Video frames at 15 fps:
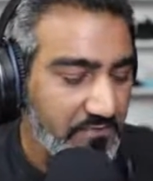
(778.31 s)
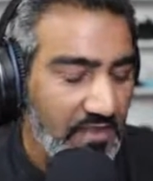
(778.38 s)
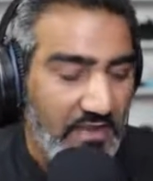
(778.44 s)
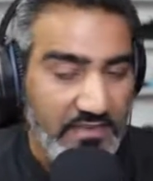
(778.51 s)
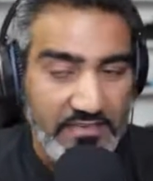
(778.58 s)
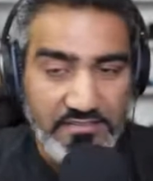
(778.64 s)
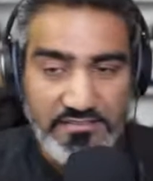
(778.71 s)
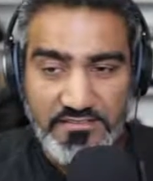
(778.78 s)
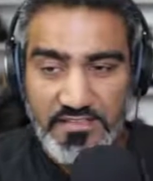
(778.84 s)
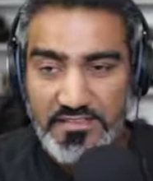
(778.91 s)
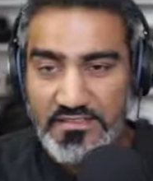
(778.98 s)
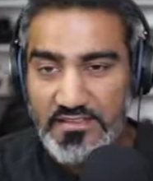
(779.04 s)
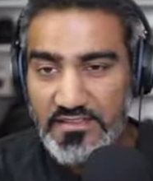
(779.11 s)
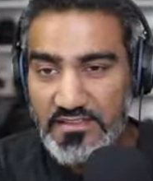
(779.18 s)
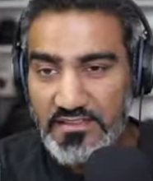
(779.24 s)
I can
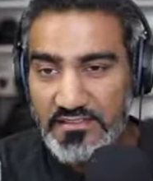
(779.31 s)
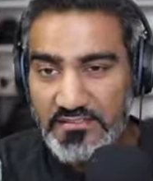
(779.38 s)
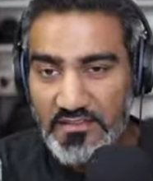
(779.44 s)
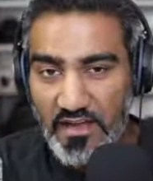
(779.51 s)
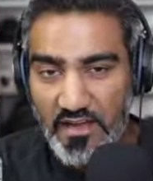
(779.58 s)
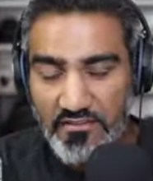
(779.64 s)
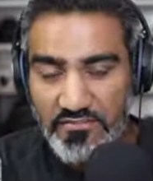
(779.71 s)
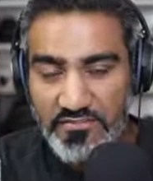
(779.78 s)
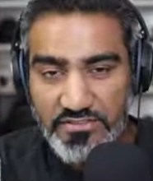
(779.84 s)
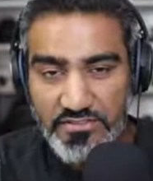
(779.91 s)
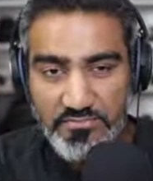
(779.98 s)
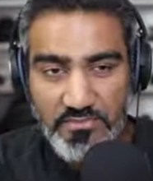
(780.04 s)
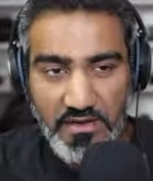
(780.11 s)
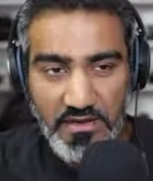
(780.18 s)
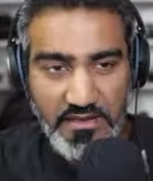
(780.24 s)
send these off to
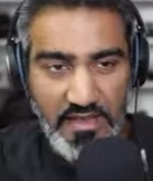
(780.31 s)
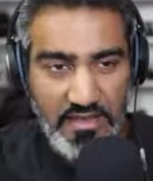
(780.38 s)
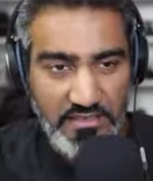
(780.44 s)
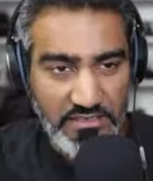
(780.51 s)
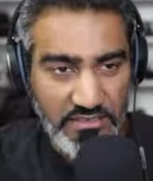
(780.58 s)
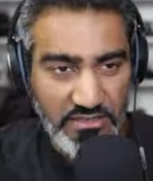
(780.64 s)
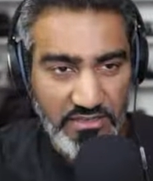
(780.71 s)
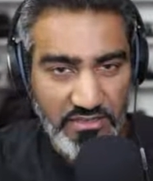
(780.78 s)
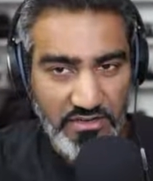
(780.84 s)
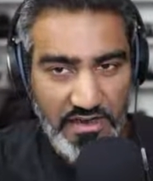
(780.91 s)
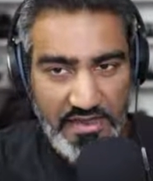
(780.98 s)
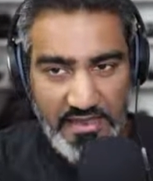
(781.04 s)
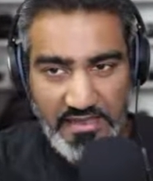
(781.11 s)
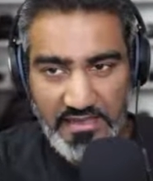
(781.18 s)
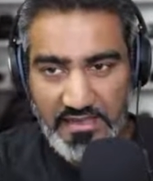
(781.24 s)
my editor
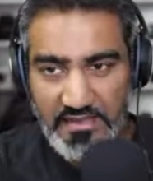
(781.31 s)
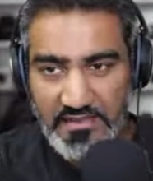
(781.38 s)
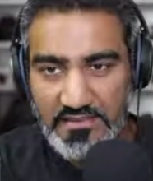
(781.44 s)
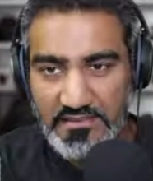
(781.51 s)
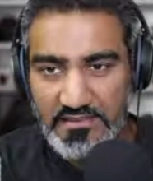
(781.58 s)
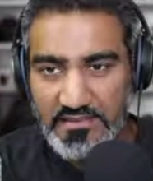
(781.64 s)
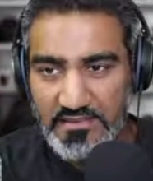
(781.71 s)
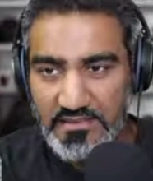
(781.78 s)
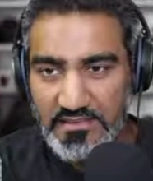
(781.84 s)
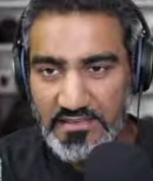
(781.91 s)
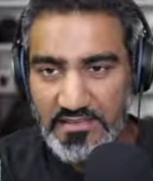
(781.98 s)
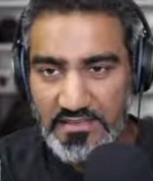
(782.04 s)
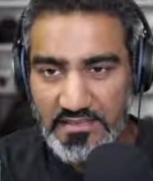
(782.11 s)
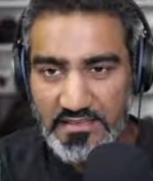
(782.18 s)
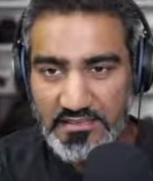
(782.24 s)
and
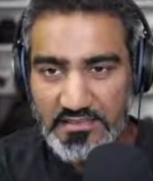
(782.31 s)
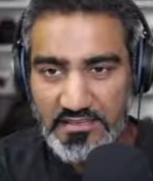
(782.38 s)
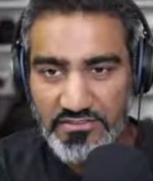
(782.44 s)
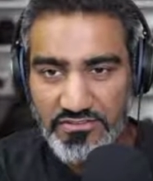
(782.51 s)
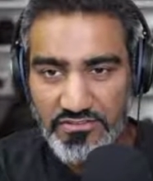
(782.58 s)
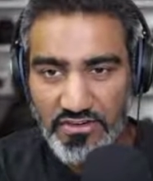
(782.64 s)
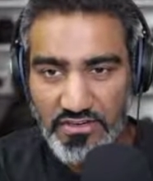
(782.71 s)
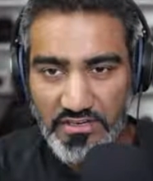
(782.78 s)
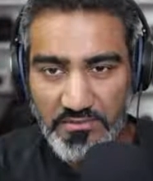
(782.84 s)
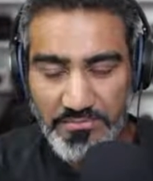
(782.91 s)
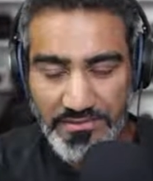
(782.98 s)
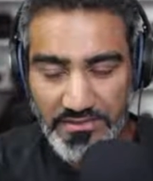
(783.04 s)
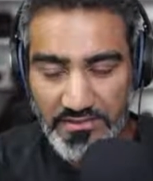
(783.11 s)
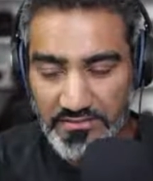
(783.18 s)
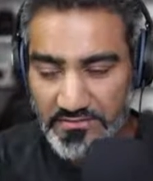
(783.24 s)
he can get started
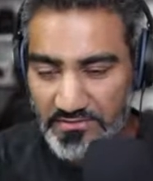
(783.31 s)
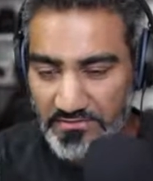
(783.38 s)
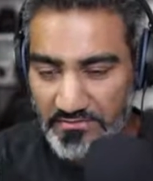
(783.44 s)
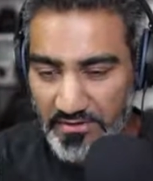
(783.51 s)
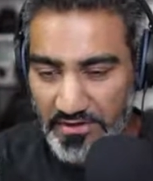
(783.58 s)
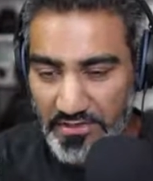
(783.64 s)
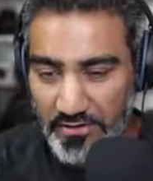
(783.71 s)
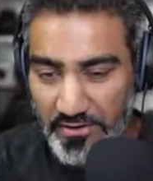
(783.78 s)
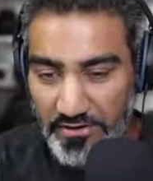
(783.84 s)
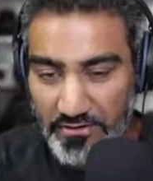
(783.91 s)
because right now I don't